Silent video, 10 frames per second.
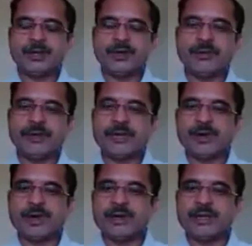from a
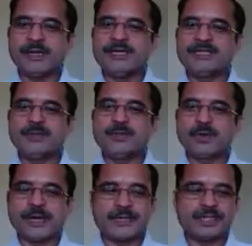local
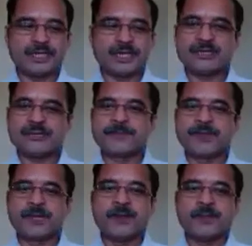region of the
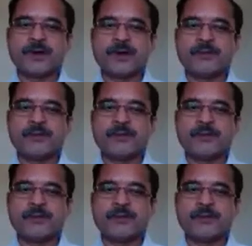brain